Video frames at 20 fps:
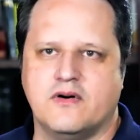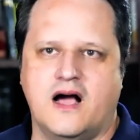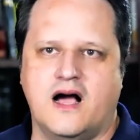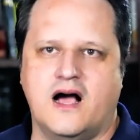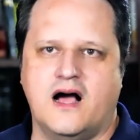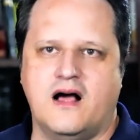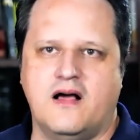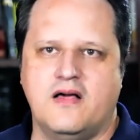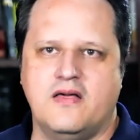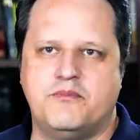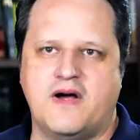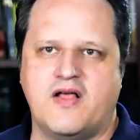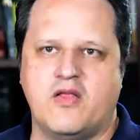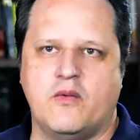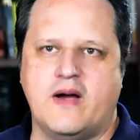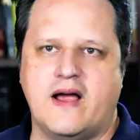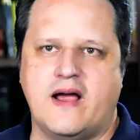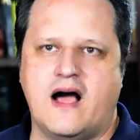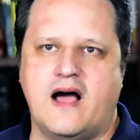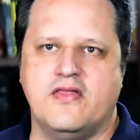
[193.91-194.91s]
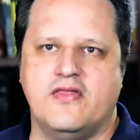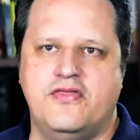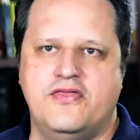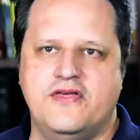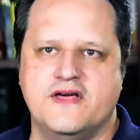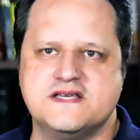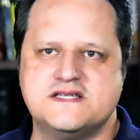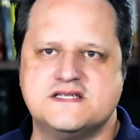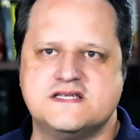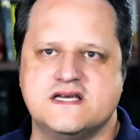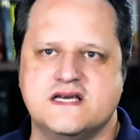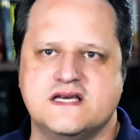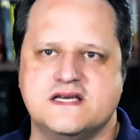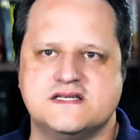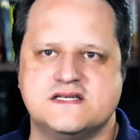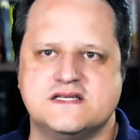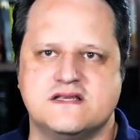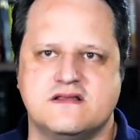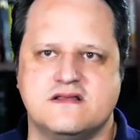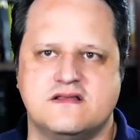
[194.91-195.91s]
By the way, this
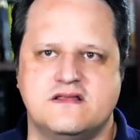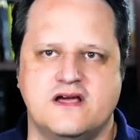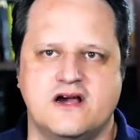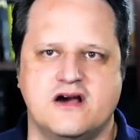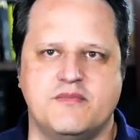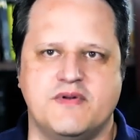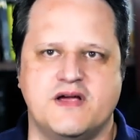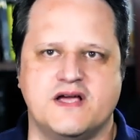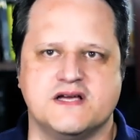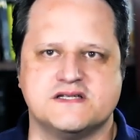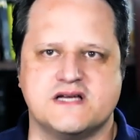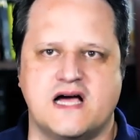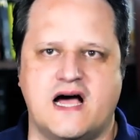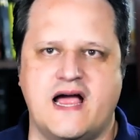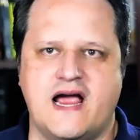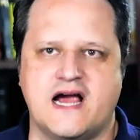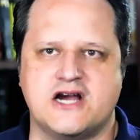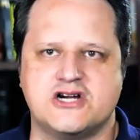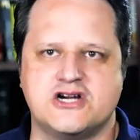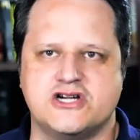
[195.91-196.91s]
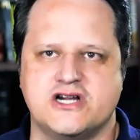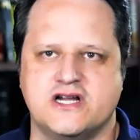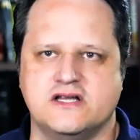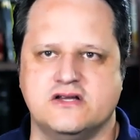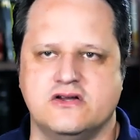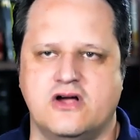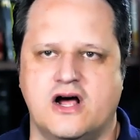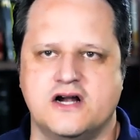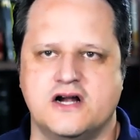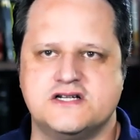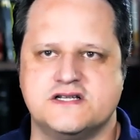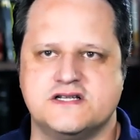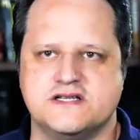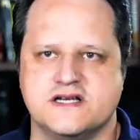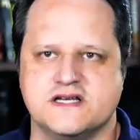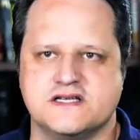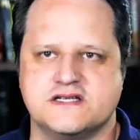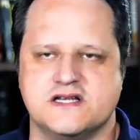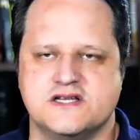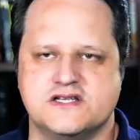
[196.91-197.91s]
is there because I actually launched
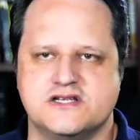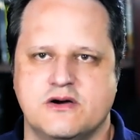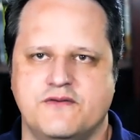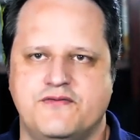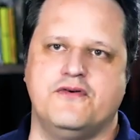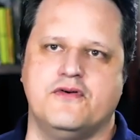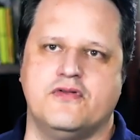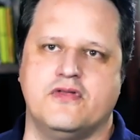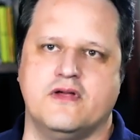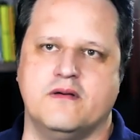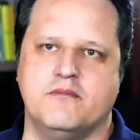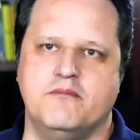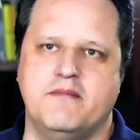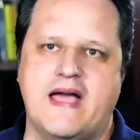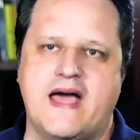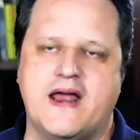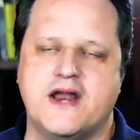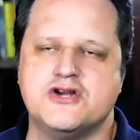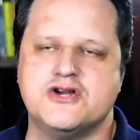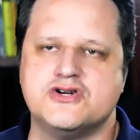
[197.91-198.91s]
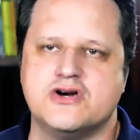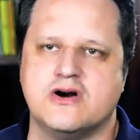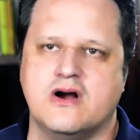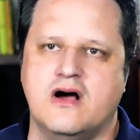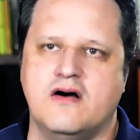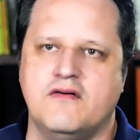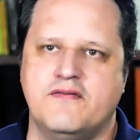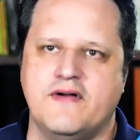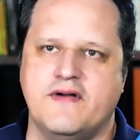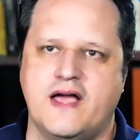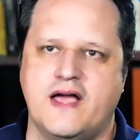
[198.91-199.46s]
this. And so if you're the manager of